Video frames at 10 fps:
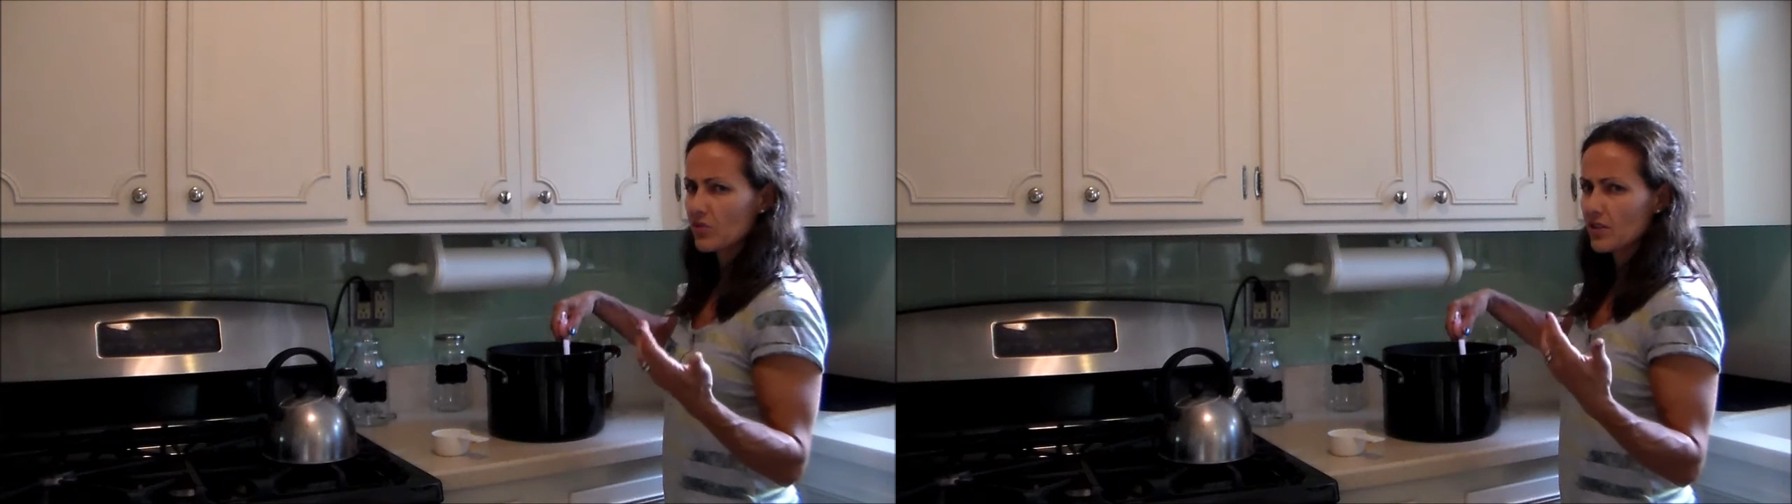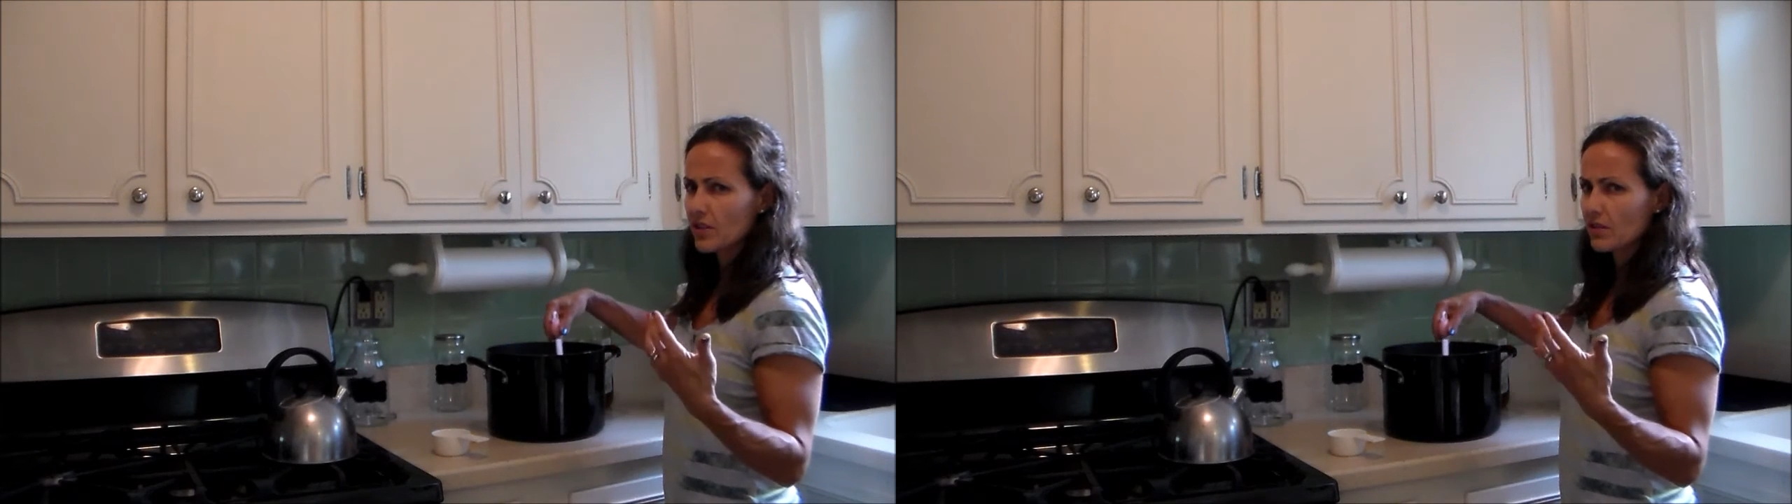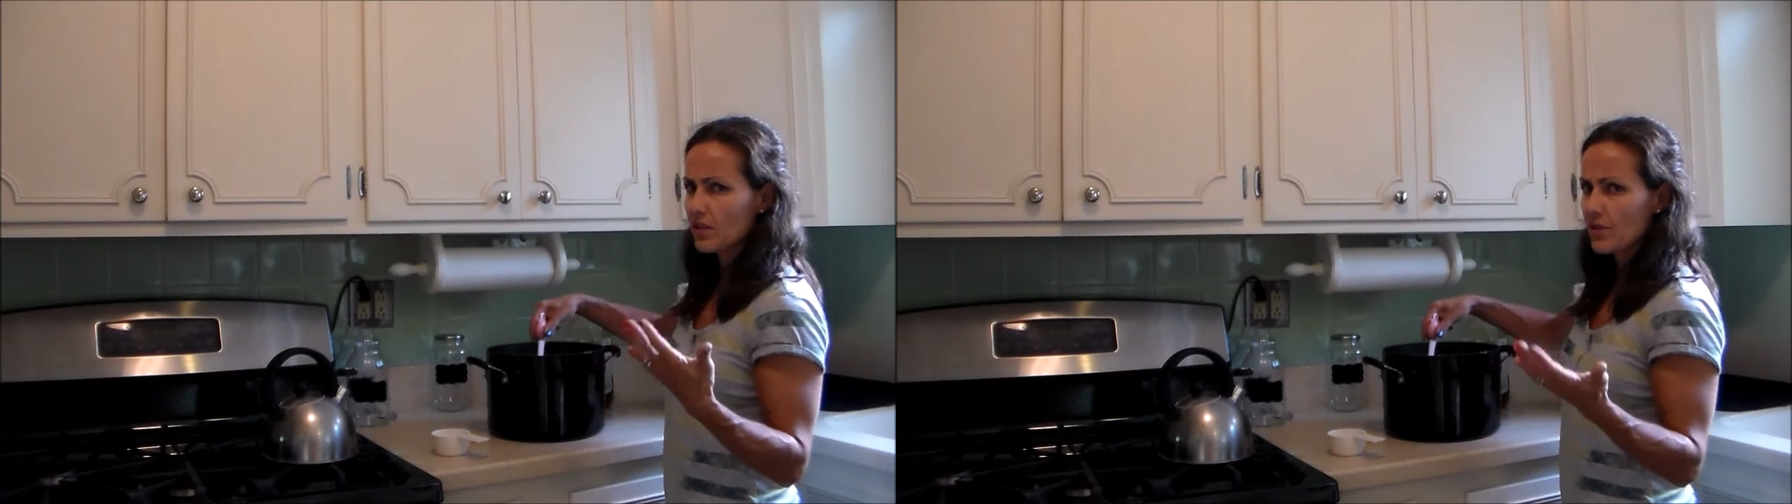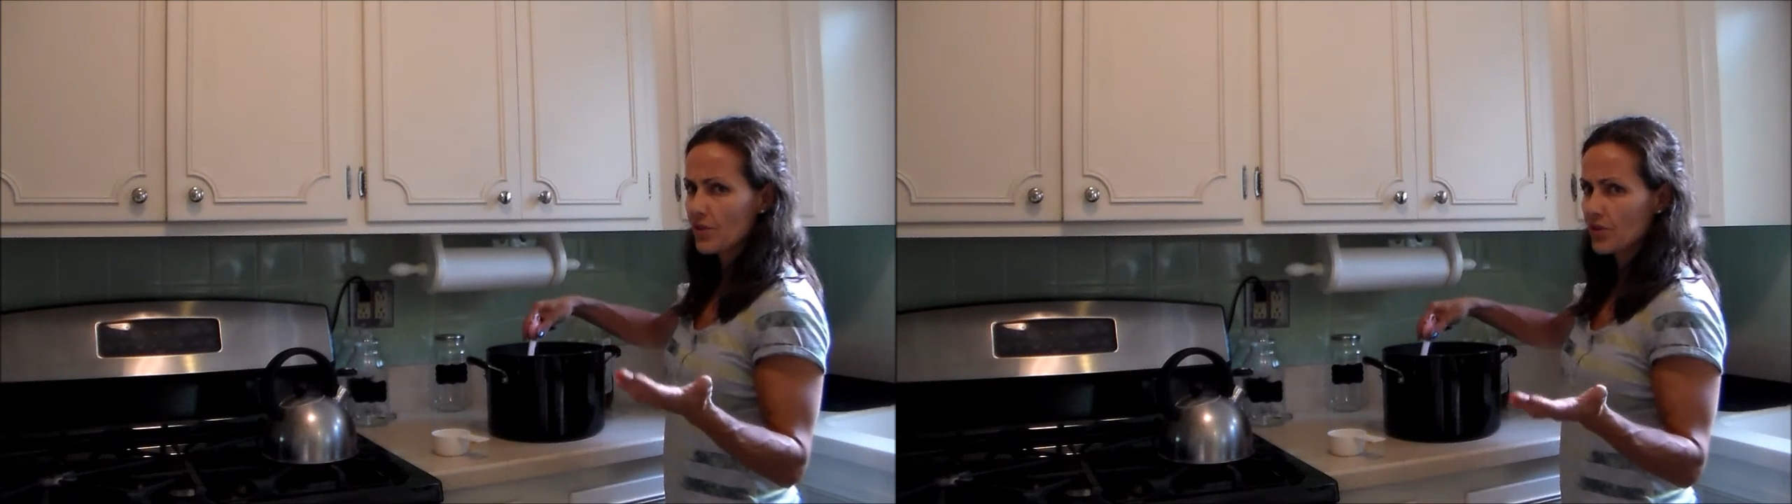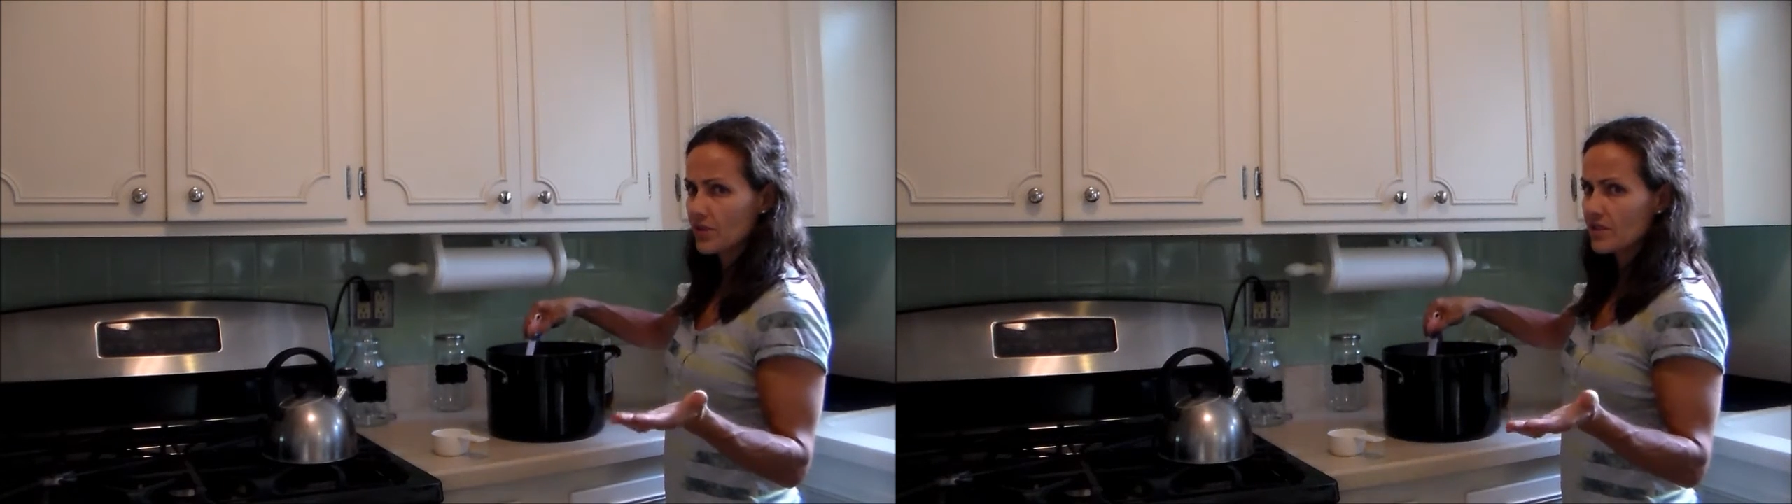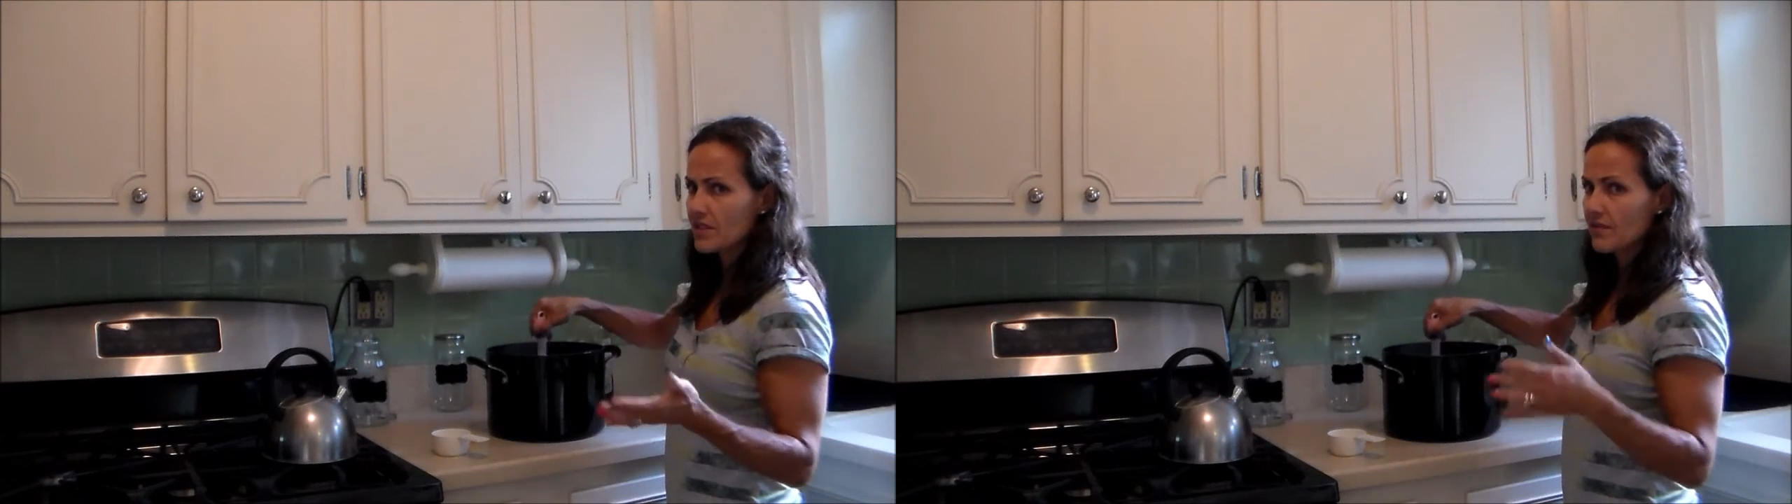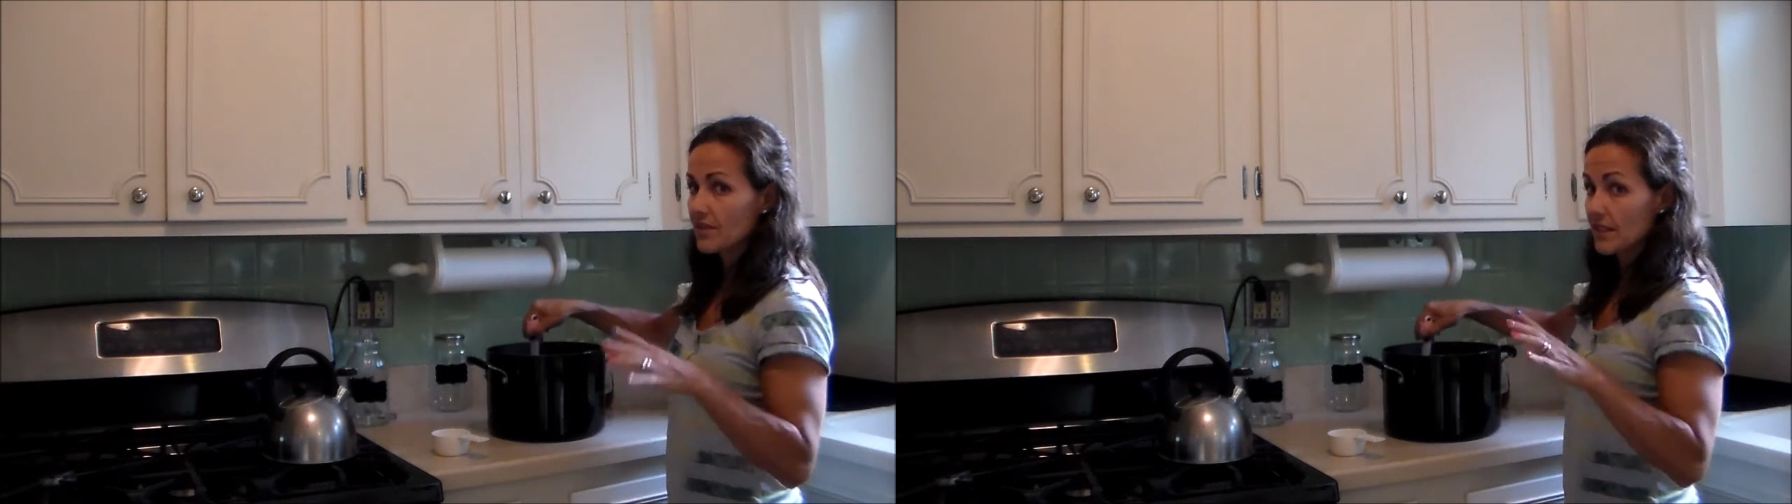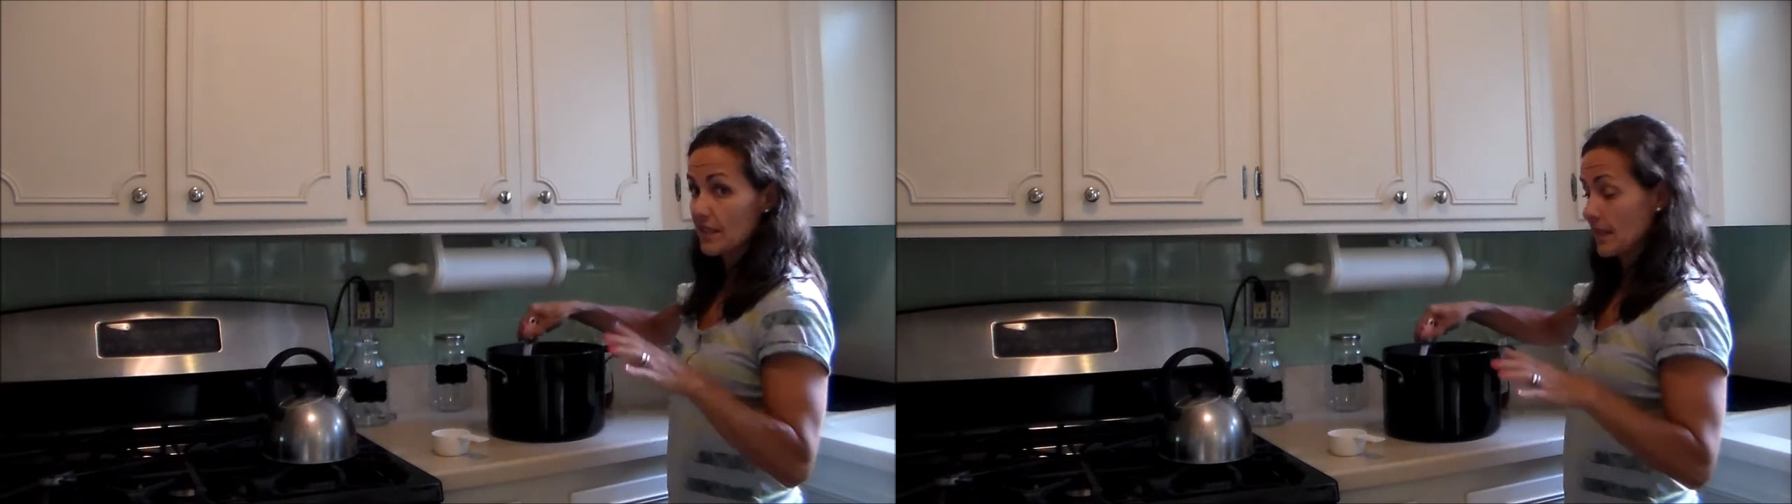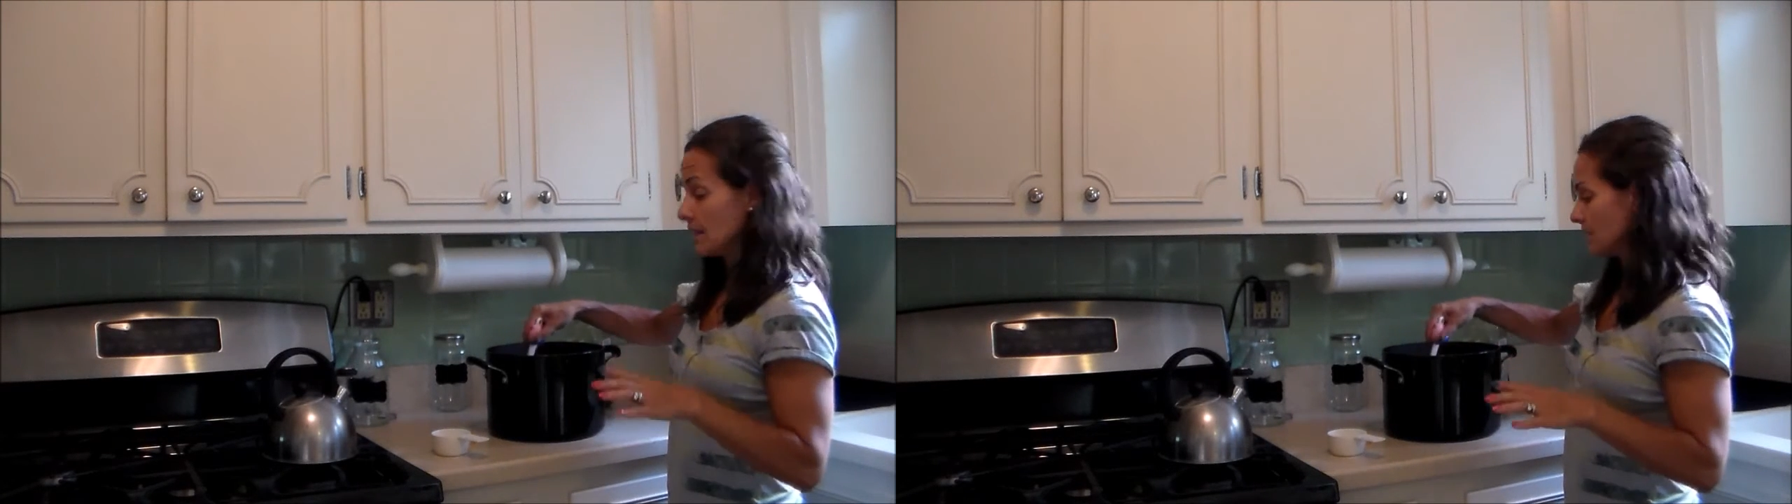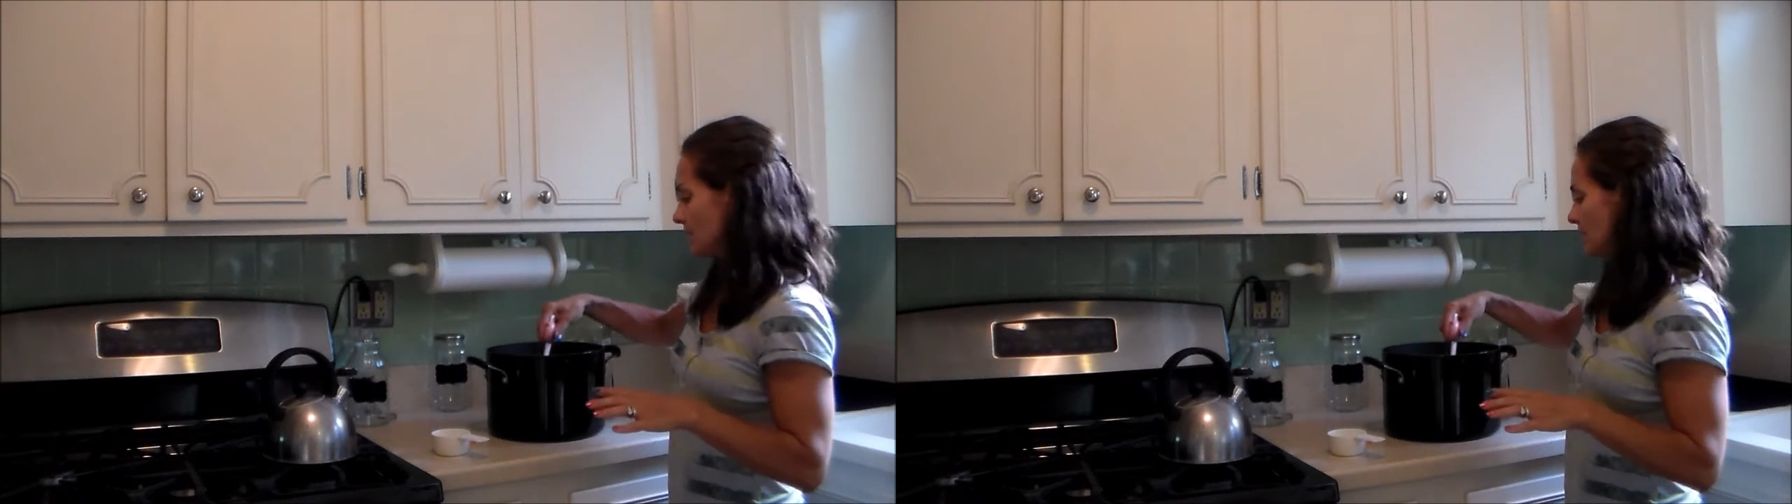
You kill all the good stuff that's in it.